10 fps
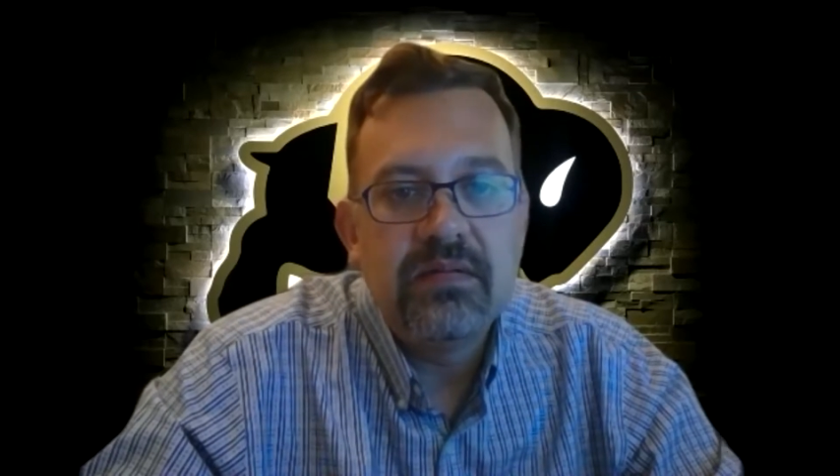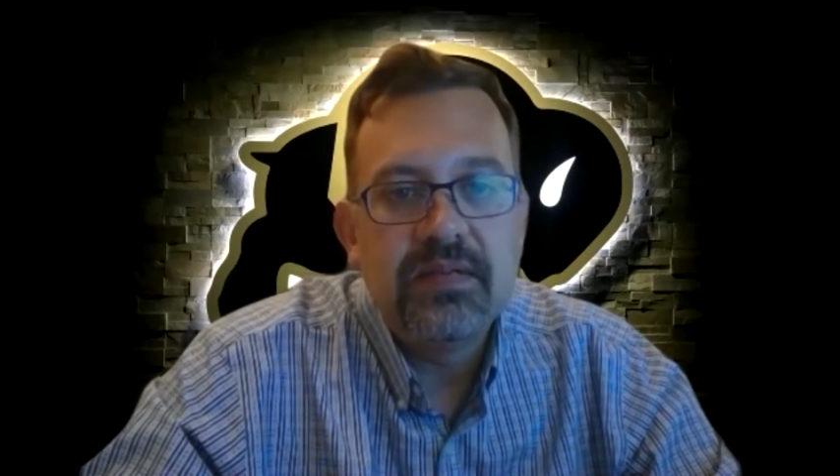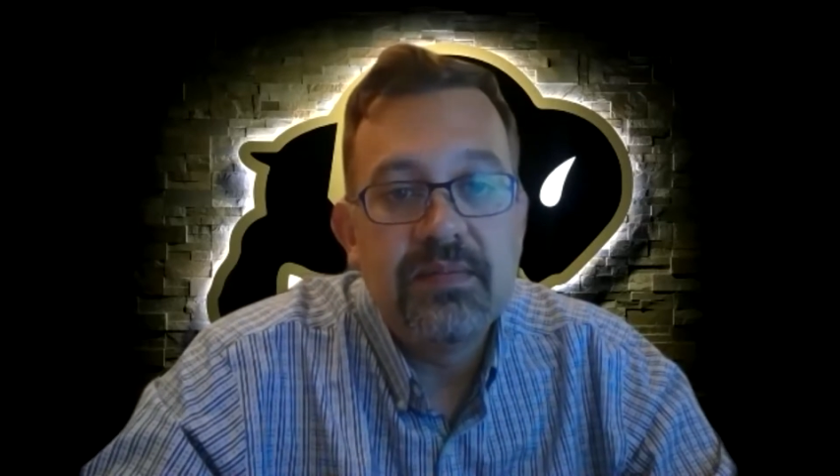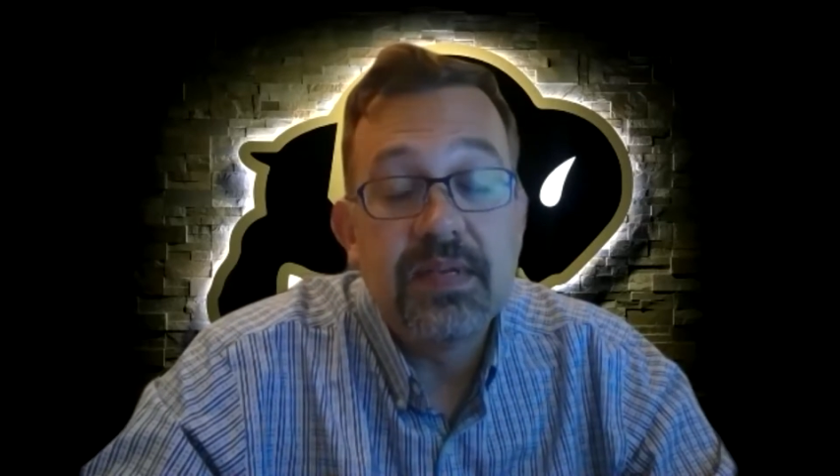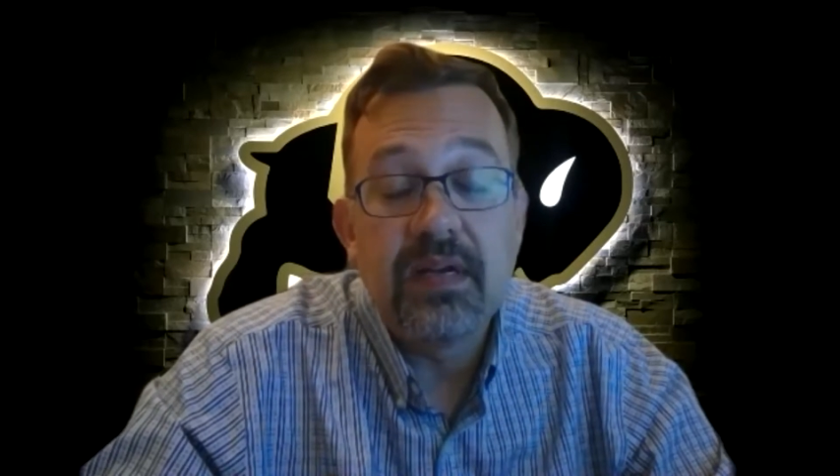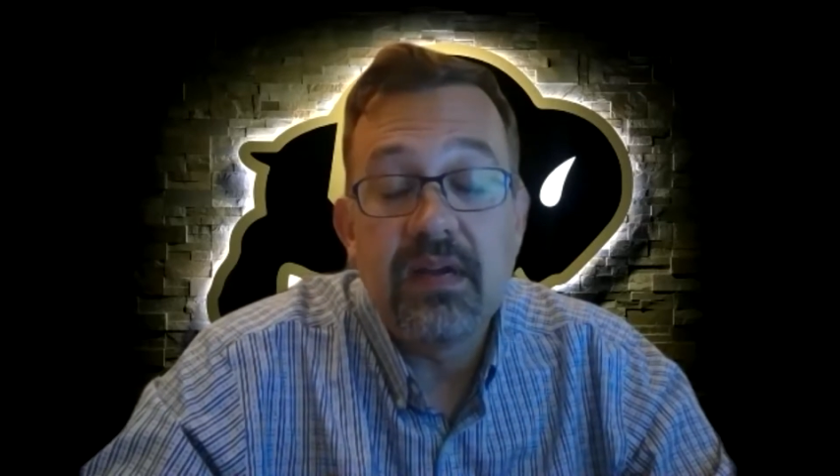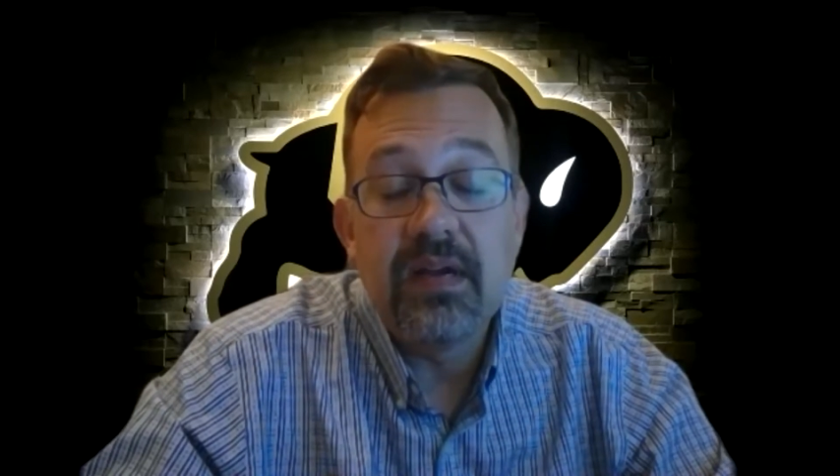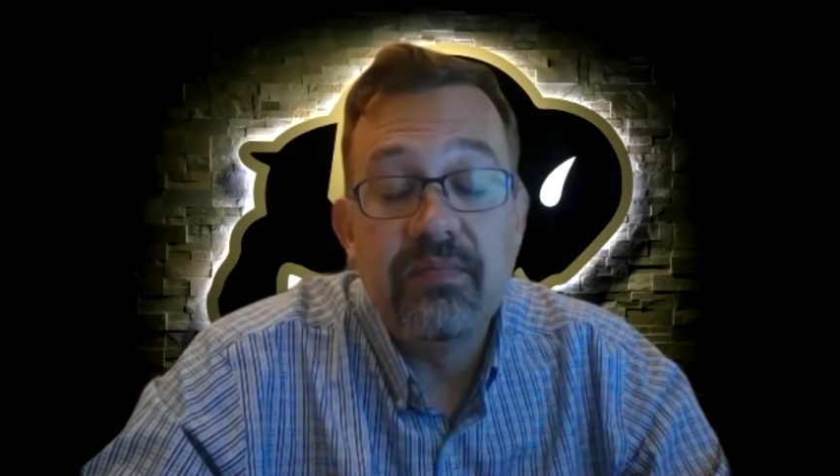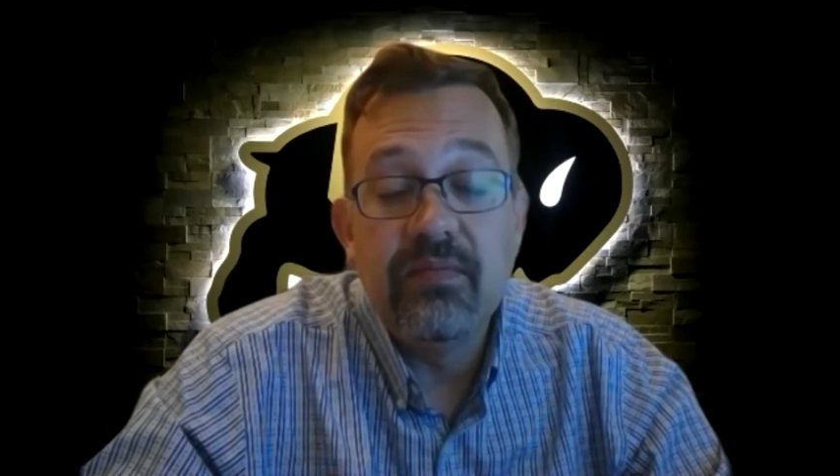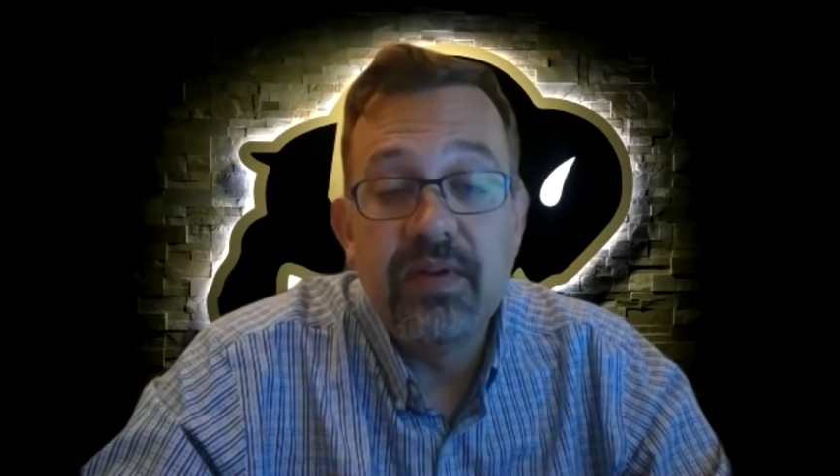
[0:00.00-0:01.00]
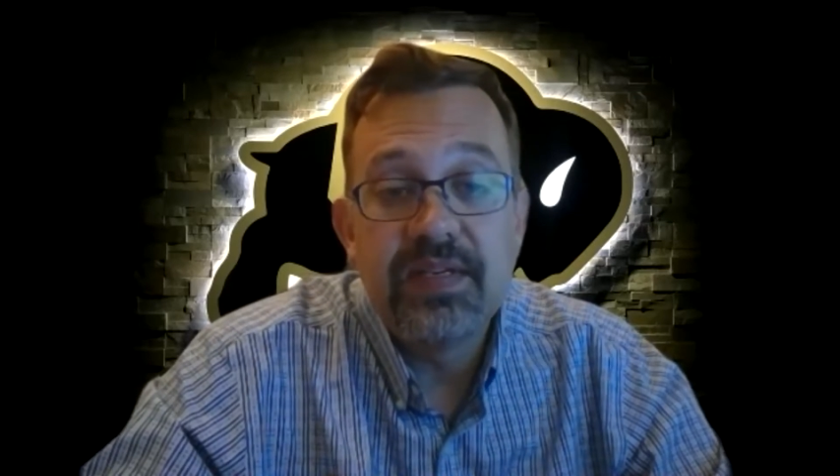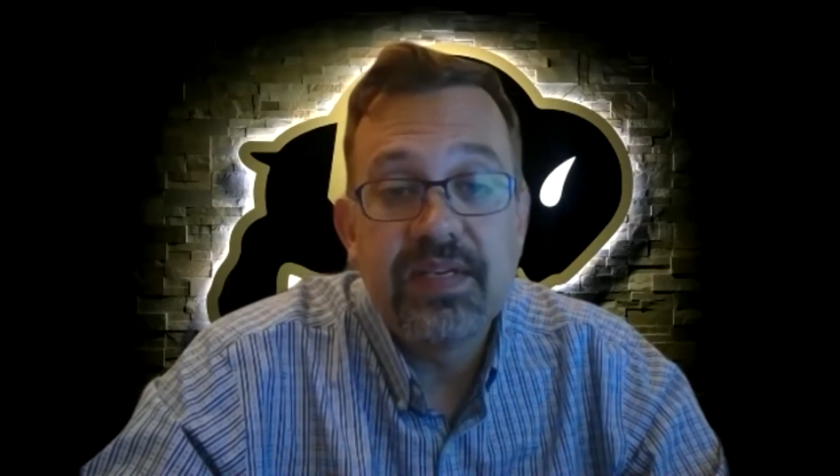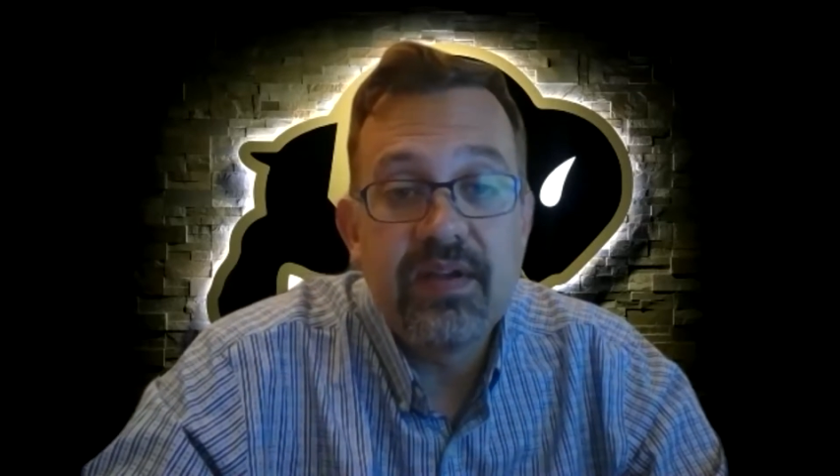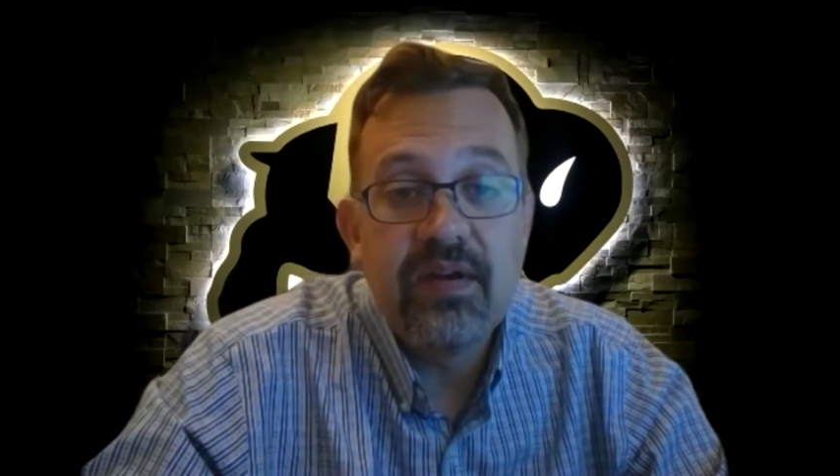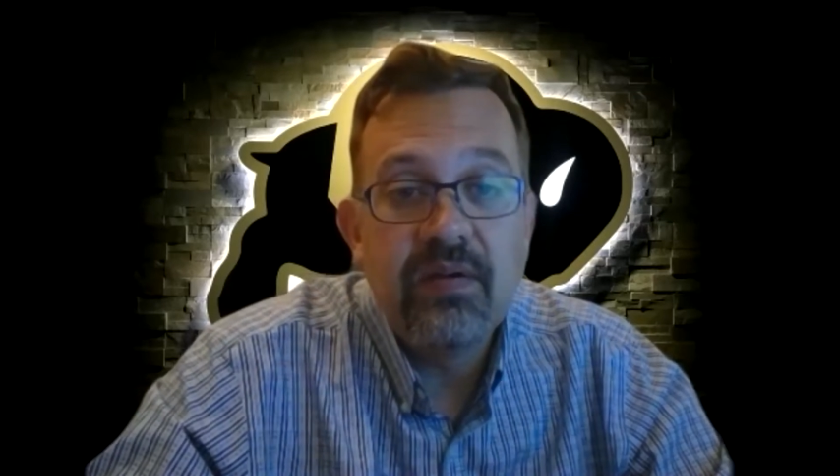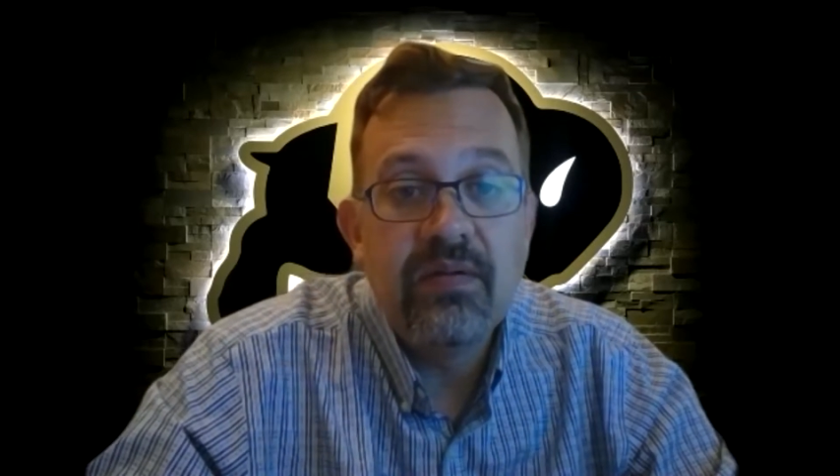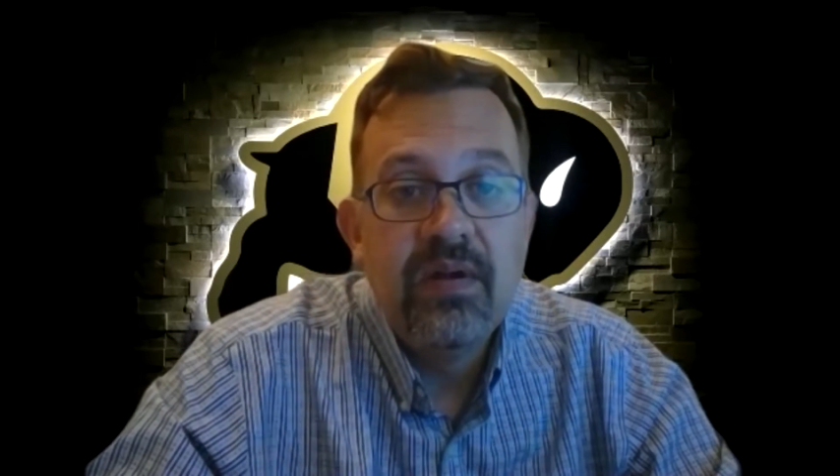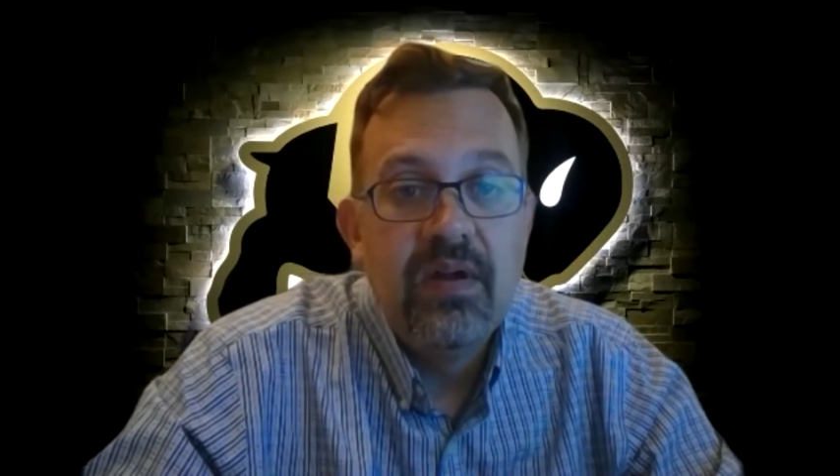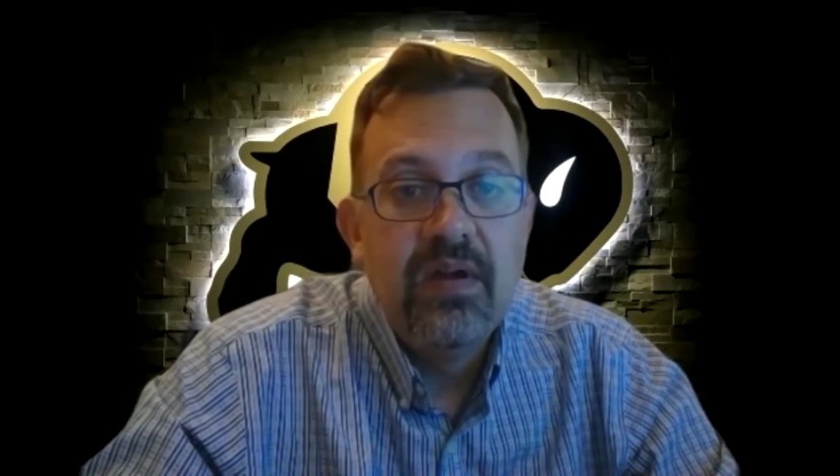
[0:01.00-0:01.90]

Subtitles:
seems like a couple weeks ago,